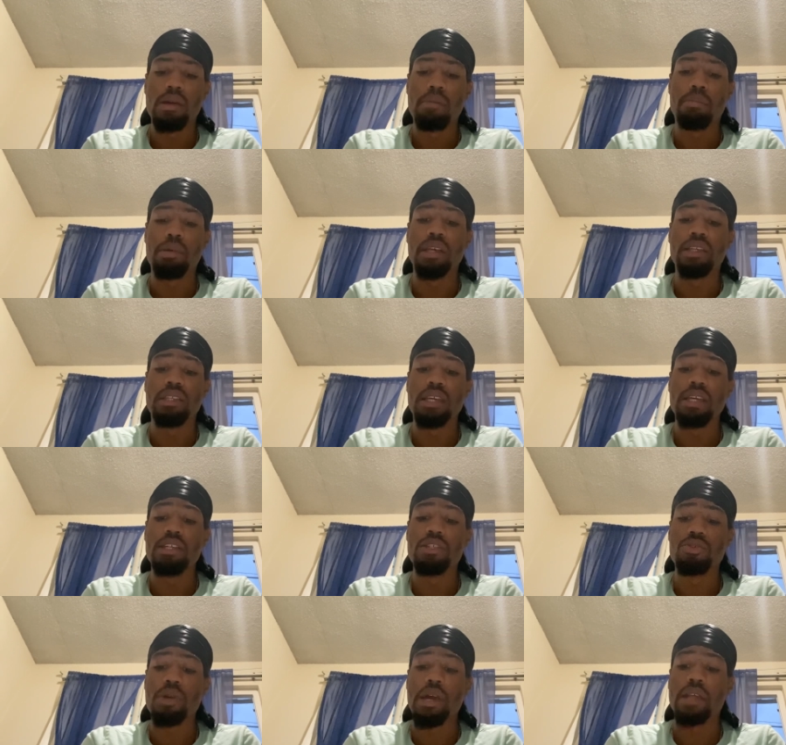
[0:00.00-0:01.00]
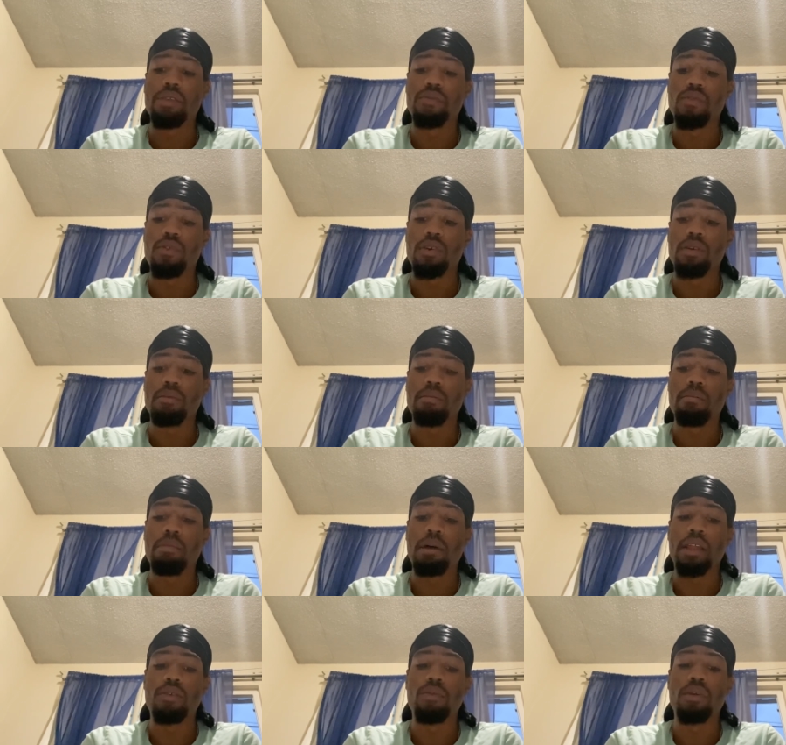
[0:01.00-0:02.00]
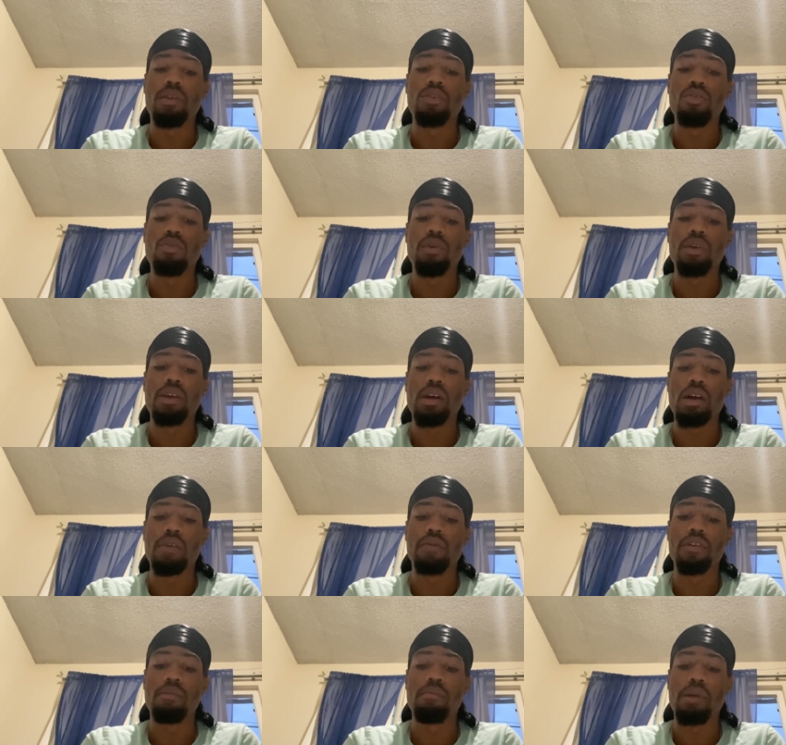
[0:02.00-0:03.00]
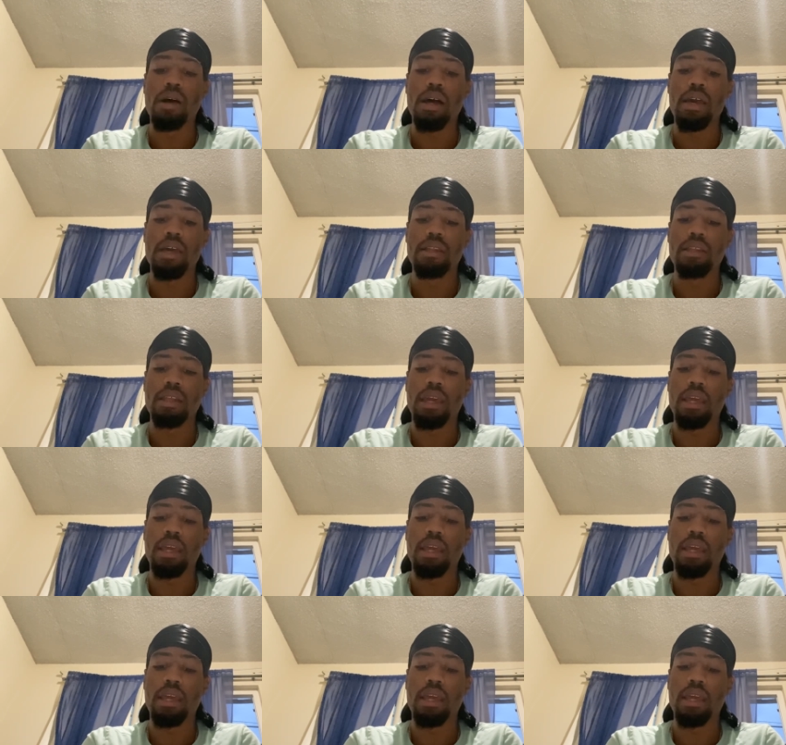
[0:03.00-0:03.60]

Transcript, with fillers: but ye transformed by the renewing of your mind,